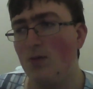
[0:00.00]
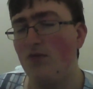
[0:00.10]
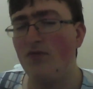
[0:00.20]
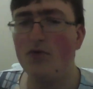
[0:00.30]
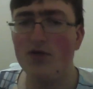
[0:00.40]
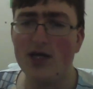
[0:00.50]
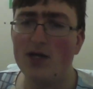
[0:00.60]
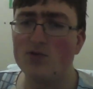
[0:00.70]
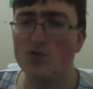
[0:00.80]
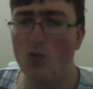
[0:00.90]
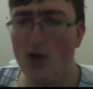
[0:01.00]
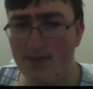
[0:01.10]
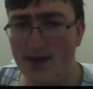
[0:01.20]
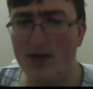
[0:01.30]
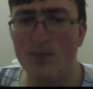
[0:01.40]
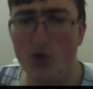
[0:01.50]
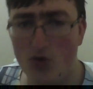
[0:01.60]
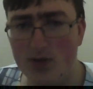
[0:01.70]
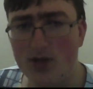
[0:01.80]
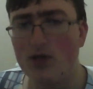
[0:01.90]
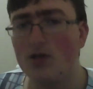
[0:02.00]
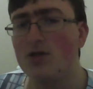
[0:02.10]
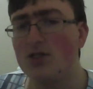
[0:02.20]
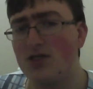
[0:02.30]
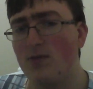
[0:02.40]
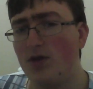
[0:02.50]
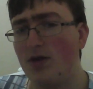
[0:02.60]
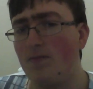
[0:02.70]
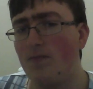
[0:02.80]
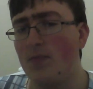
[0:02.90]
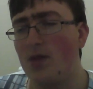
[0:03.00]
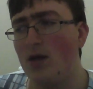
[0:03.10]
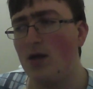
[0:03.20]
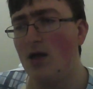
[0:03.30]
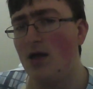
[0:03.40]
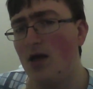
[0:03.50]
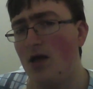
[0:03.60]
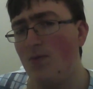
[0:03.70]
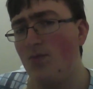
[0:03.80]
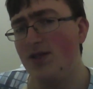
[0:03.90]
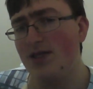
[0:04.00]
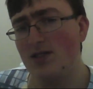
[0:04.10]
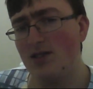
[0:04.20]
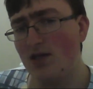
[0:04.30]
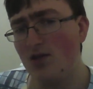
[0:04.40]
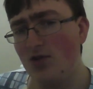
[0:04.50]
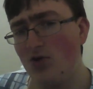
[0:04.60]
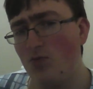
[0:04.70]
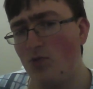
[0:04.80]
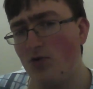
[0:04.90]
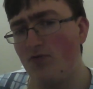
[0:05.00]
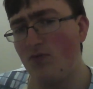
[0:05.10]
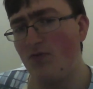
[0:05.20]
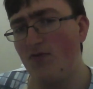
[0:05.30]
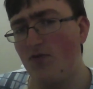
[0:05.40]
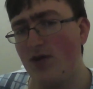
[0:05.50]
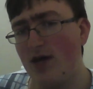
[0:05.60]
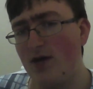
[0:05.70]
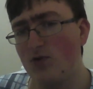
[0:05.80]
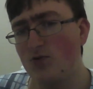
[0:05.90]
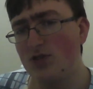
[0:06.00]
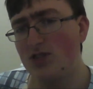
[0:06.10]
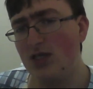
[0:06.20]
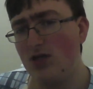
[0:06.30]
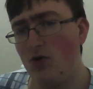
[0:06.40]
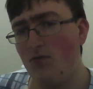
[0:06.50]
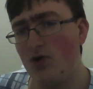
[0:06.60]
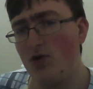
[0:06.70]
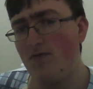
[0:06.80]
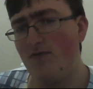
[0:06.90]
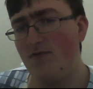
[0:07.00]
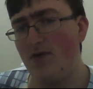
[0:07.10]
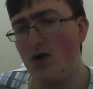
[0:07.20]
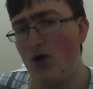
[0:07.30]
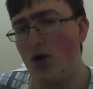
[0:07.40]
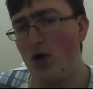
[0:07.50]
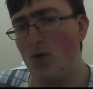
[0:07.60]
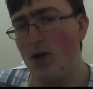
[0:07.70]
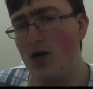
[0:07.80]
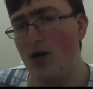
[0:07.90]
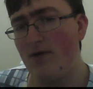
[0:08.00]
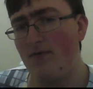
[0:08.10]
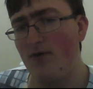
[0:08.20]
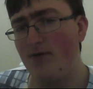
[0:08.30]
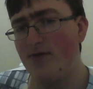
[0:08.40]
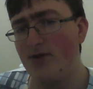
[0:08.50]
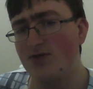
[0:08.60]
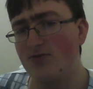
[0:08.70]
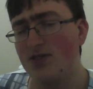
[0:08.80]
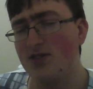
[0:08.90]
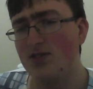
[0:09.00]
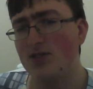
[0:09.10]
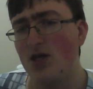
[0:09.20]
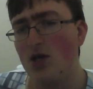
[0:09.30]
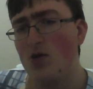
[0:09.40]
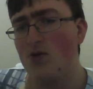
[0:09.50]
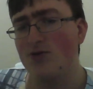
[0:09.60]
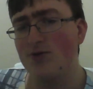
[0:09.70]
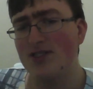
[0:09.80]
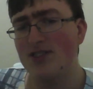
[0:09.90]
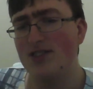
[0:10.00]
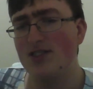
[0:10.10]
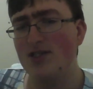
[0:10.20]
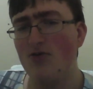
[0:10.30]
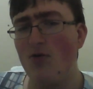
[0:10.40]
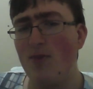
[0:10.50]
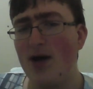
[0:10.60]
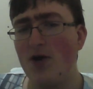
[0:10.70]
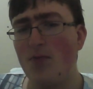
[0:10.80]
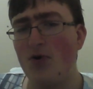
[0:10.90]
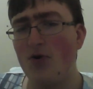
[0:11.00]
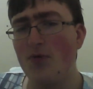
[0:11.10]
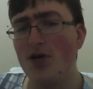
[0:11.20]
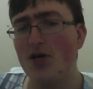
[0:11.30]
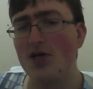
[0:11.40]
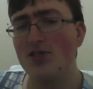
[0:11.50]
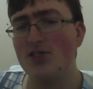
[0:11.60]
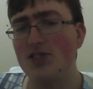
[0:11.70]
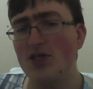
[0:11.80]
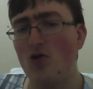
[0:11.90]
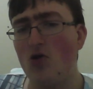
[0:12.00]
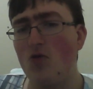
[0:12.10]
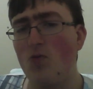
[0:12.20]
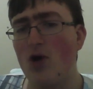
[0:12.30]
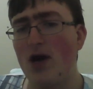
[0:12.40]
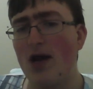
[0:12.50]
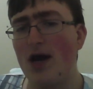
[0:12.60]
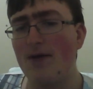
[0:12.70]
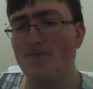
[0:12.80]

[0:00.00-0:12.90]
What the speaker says: Before then, it was 1 mana permanent to something. But there's a little known one from before that, which was got rid of fairly quickly for obvious reasons, which was 0 mana permanent Conceal on 1 guy.